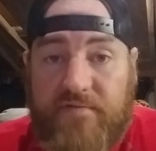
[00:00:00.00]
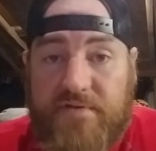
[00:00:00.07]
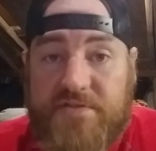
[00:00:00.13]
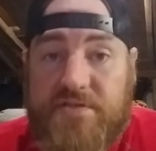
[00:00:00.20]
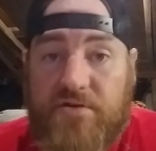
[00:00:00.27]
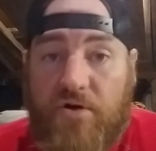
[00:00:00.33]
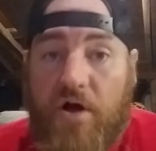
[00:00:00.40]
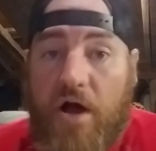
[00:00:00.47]
And
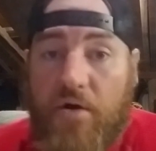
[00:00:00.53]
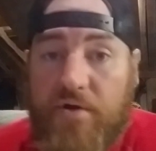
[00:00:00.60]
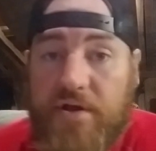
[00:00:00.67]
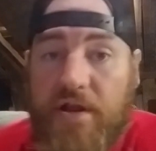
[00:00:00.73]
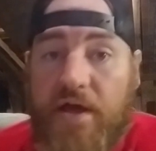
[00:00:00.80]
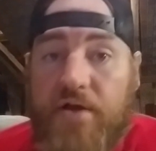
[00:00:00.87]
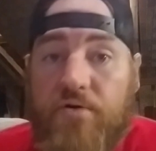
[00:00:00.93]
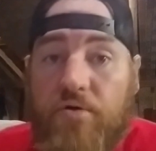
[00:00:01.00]
so, how
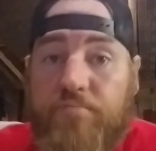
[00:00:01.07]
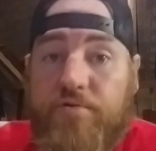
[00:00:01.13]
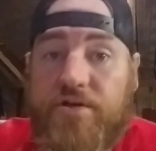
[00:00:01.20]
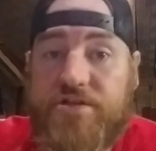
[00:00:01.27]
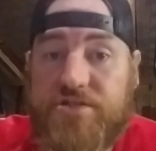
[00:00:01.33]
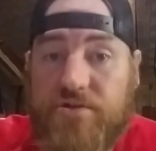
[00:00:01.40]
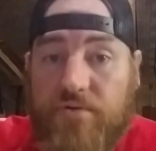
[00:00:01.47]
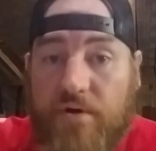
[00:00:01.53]
can I go
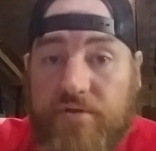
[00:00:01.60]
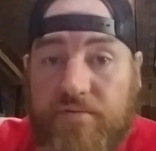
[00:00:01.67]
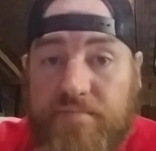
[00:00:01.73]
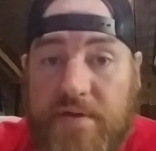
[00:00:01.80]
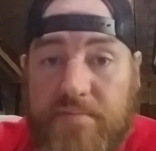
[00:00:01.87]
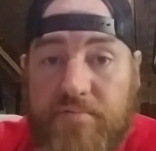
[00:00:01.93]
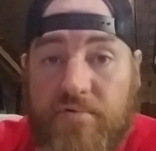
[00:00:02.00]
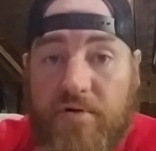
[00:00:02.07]
preach to other
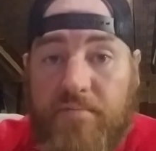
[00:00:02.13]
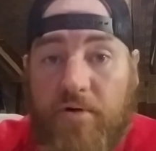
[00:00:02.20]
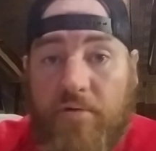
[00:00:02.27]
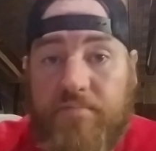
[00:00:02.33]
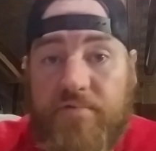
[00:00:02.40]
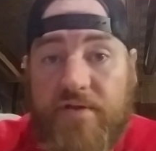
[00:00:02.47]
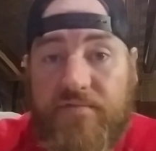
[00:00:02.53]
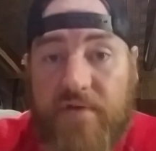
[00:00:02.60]
people
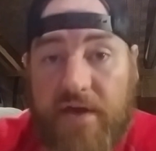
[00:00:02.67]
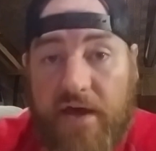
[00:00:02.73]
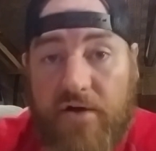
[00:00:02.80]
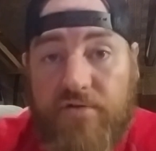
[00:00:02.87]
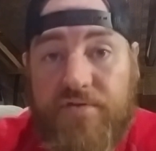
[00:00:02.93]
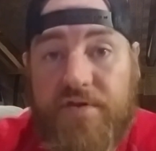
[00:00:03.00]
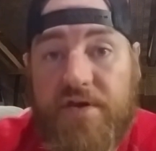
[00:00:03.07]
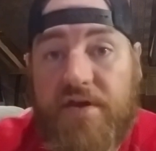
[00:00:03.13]
about living
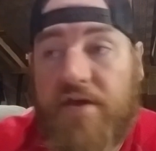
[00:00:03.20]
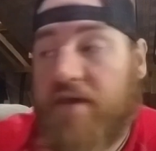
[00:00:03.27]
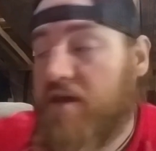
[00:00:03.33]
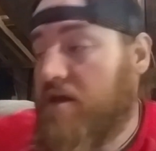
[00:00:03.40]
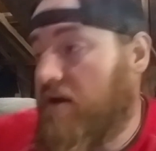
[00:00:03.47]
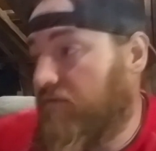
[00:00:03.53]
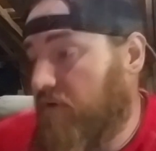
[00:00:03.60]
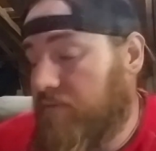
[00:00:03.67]
healthy
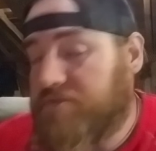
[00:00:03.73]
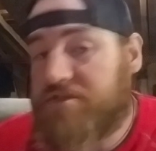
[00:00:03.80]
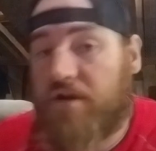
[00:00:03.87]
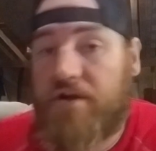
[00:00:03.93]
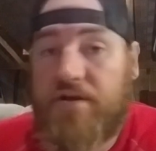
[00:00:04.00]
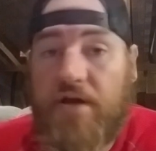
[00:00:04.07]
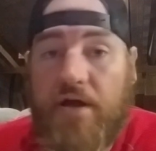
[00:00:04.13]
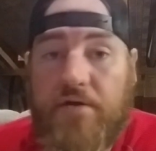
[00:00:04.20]
if I'm
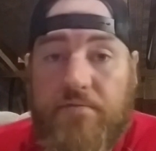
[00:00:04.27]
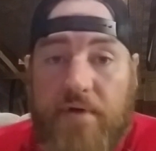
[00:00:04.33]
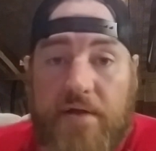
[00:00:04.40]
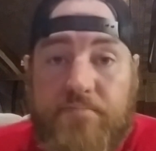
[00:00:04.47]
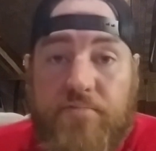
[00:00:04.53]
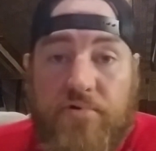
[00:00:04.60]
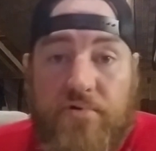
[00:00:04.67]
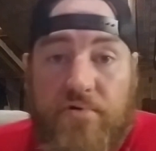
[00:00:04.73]
sucking on a
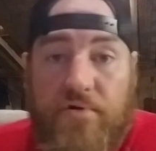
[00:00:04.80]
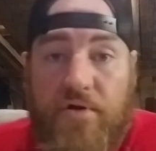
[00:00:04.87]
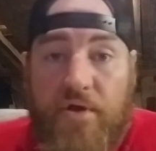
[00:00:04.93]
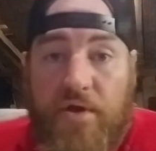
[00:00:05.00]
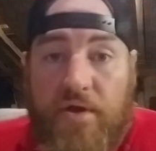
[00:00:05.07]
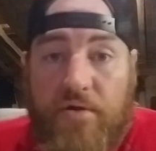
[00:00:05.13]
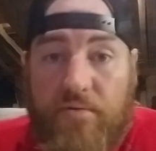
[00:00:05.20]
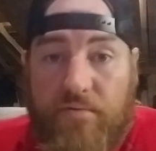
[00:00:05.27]
Red Bull
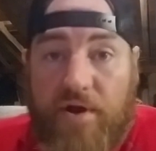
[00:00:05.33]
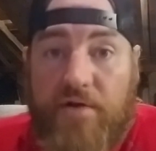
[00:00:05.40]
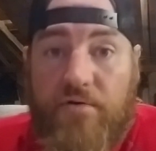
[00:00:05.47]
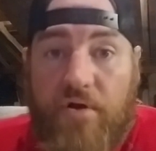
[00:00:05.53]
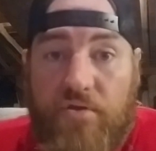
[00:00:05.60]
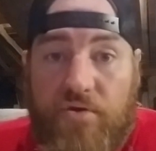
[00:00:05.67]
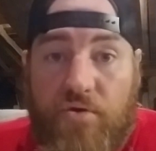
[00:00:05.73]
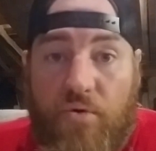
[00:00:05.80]
right
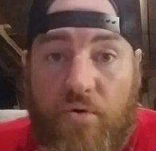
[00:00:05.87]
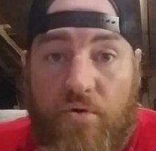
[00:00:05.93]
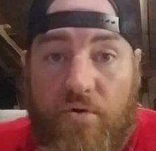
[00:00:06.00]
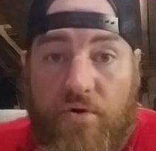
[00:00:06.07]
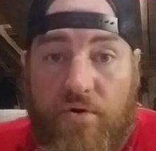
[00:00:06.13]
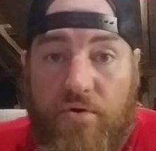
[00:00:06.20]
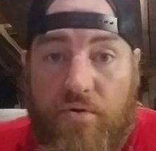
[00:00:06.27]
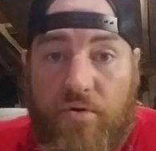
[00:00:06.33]
around the
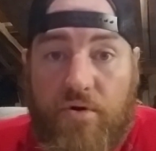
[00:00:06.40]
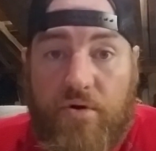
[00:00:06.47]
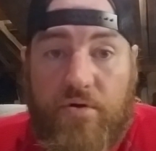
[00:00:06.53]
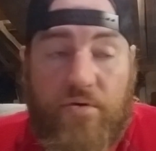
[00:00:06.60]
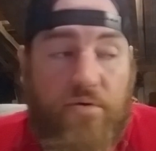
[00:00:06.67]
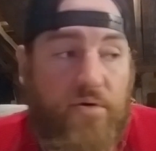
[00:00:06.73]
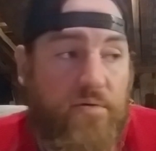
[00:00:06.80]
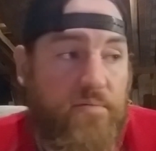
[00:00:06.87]
corner or,
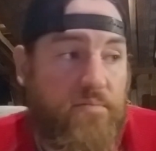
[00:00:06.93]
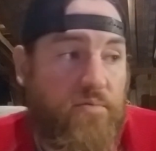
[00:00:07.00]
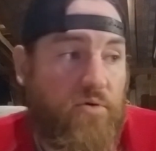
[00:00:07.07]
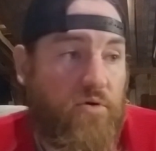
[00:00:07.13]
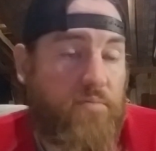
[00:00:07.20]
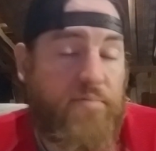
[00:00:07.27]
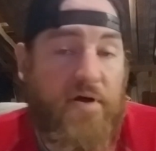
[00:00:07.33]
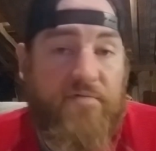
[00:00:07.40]
or,
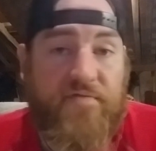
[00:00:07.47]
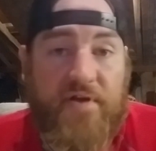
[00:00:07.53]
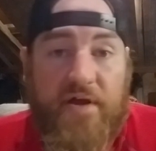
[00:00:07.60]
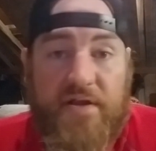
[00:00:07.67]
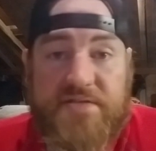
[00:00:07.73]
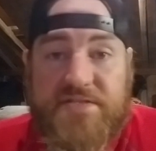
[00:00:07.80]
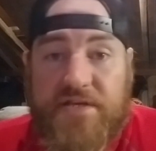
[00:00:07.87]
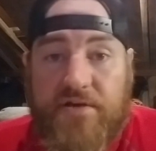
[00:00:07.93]
or puffing
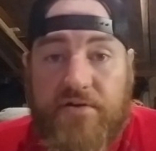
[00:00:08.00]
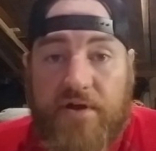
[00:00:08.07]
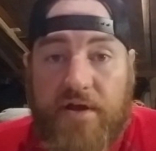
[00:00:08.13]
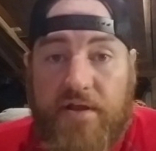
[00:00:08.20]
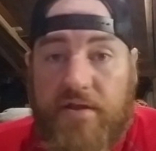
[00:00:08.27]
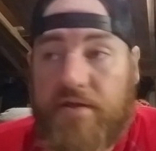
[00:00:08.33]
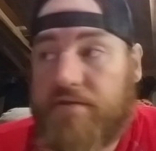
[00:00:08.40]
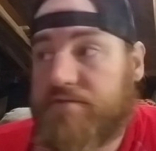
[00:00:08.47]
on a
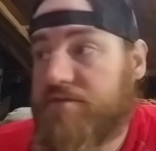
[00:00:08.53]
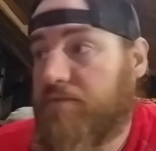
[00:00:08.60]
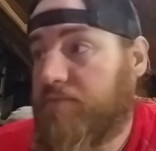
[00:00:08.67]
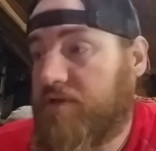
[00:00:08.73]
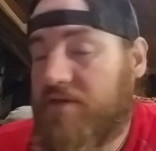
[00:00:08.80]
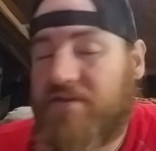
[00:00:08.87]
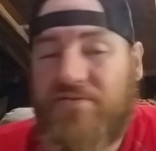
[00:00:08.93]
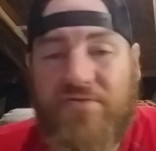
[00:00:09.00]
cigarette and
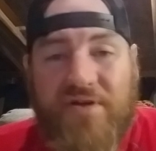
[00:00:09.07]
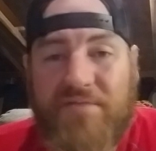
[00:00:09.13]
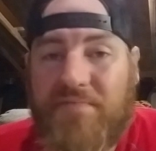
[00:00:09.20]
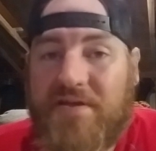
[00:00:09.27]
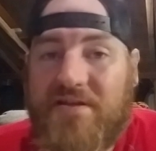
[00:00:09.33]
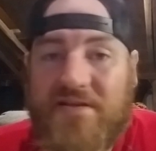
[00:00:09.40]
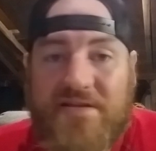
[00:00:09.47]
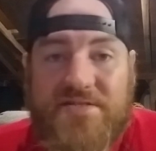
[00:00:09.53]
somebody, you know what I mean?